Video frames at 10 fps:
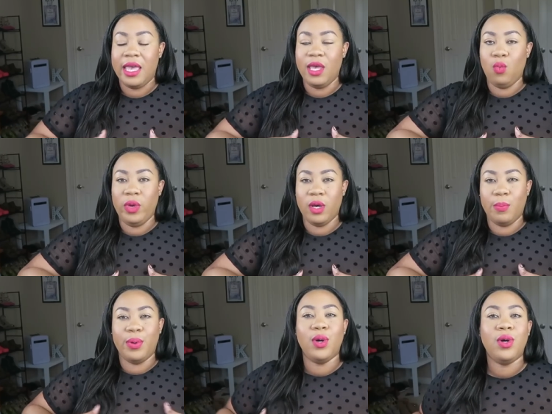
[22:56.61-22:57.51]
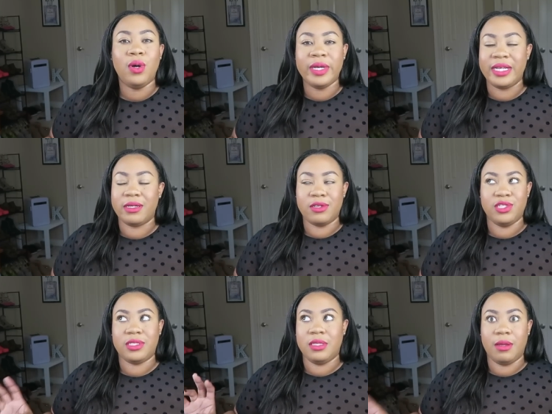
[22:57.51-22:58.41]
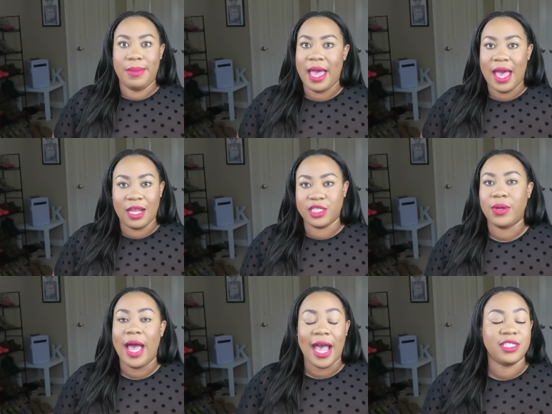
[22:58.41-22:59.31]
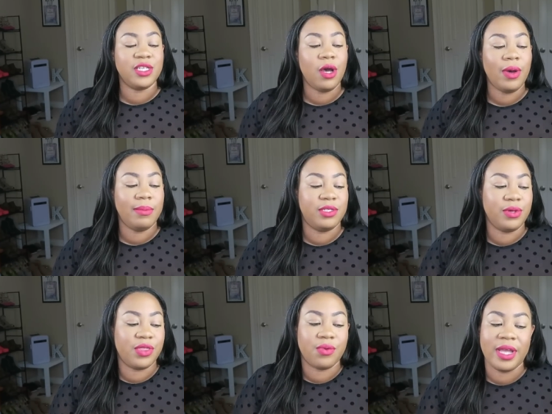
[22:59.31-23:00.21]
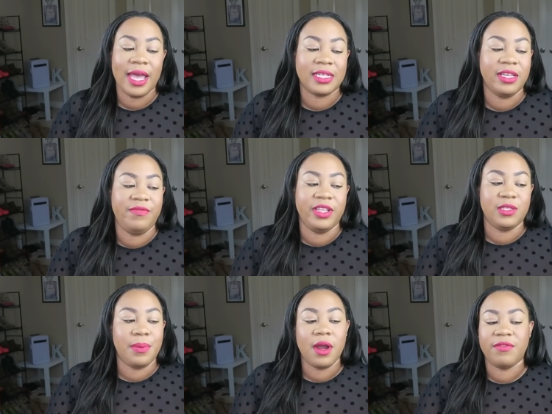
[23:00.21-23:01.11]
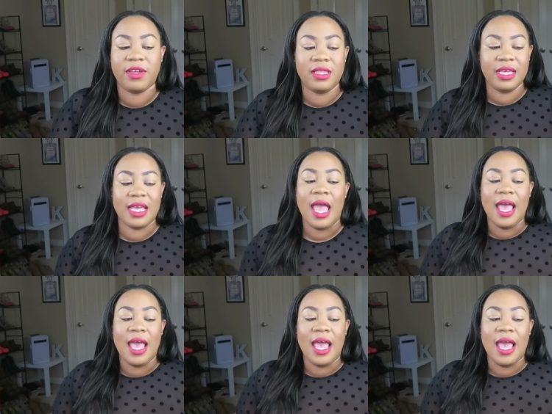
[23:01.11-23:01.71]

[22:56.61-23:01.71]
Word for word: it will pull and it'll just look bad. So I had to go up to a 3X. It fits perfectly.